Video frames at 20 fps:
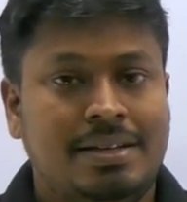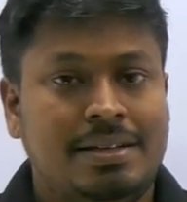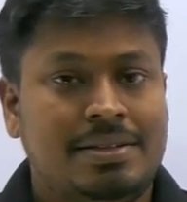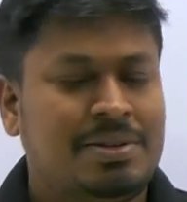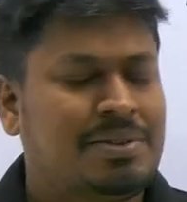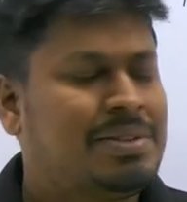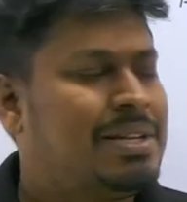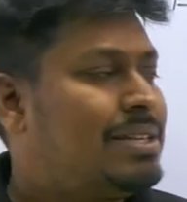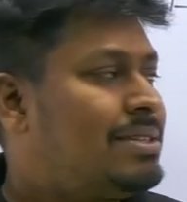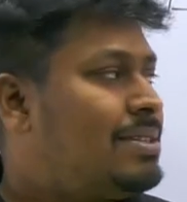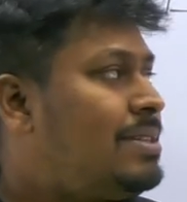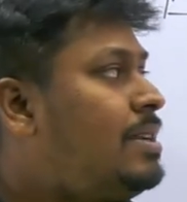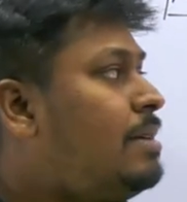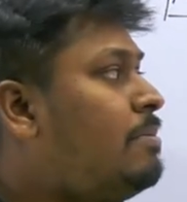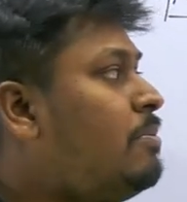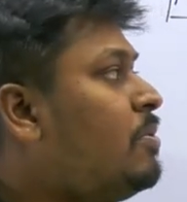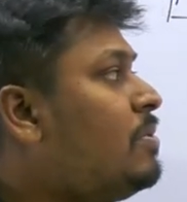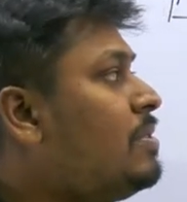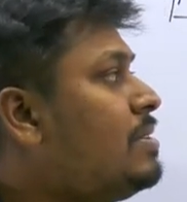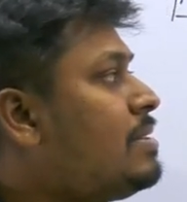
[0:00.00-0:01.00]
So that's it
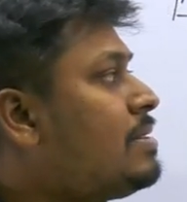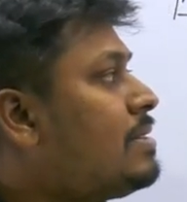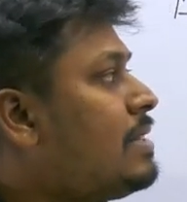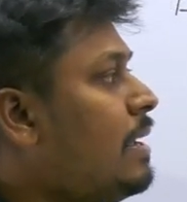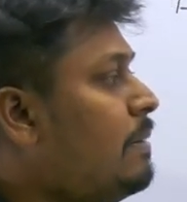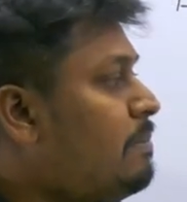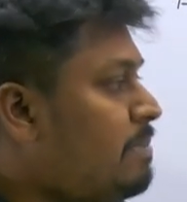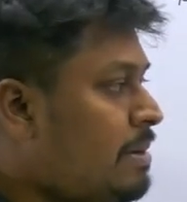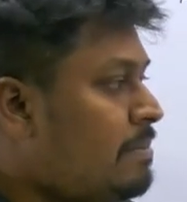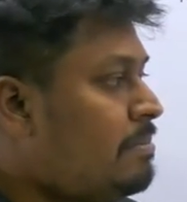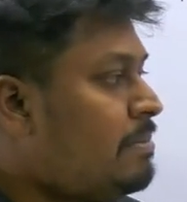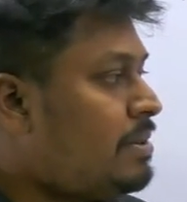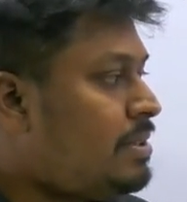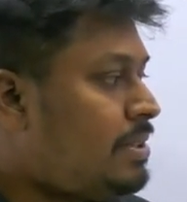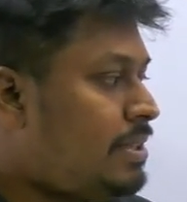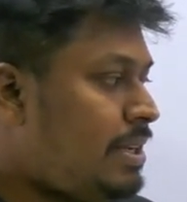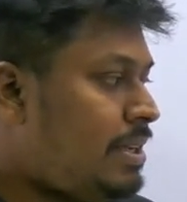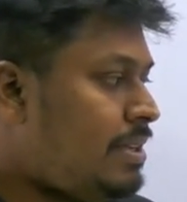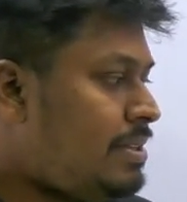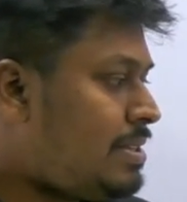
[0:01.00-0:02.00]
about this type number
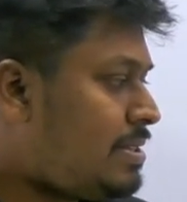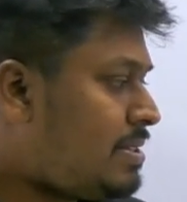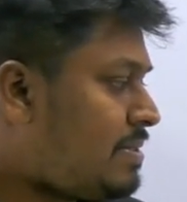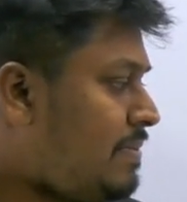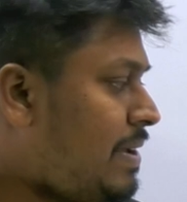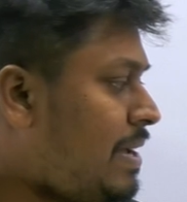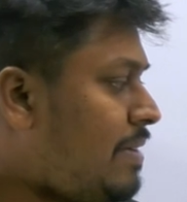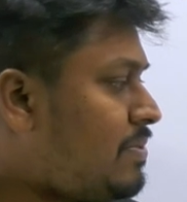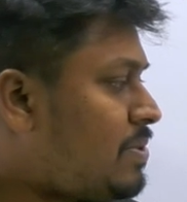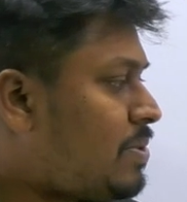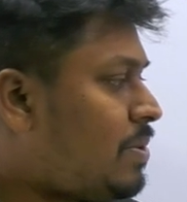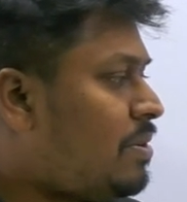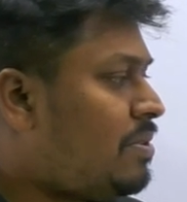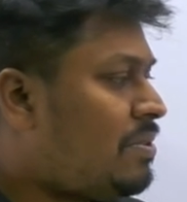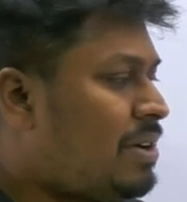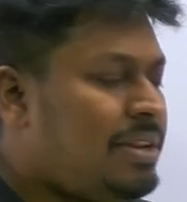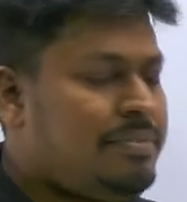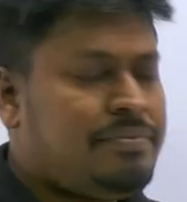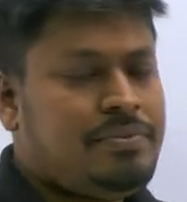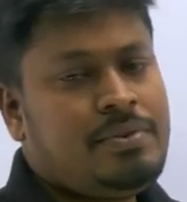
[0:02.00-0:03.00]
3. Just we have solved
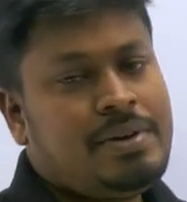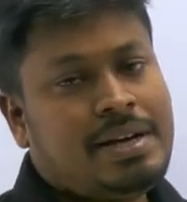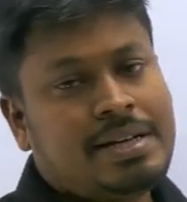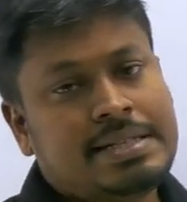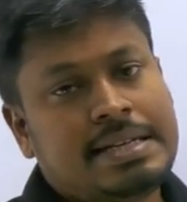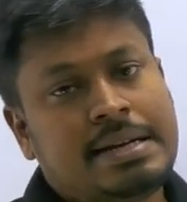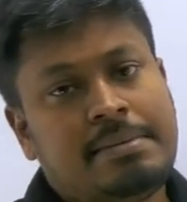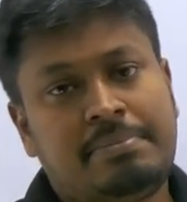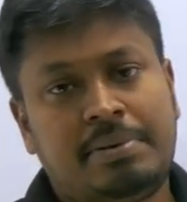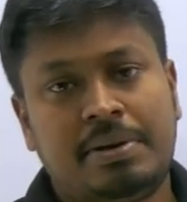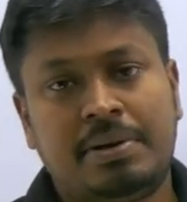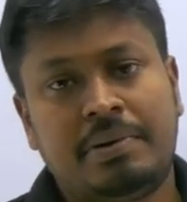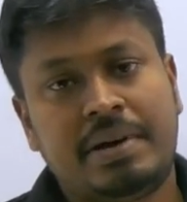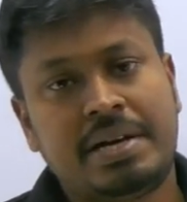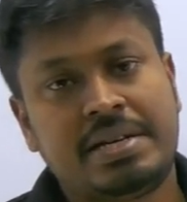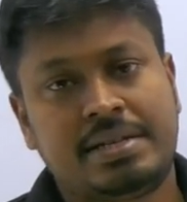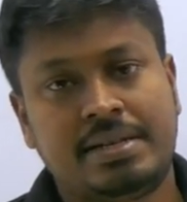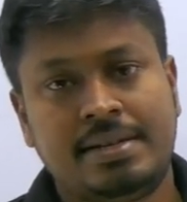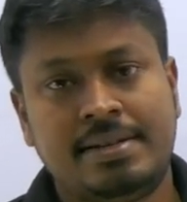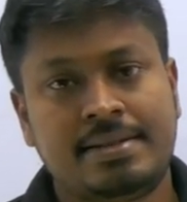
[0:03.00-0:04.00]
only few example
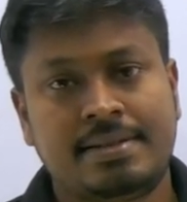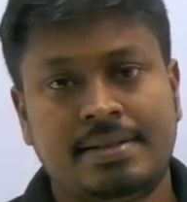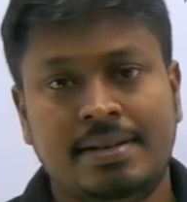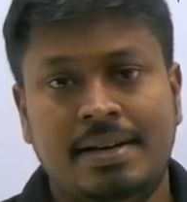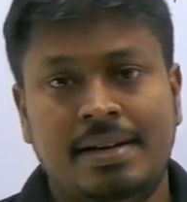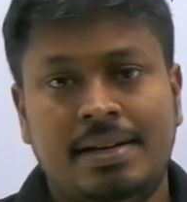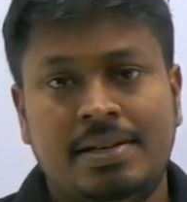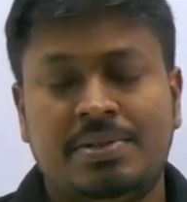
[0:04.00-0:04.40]
questions.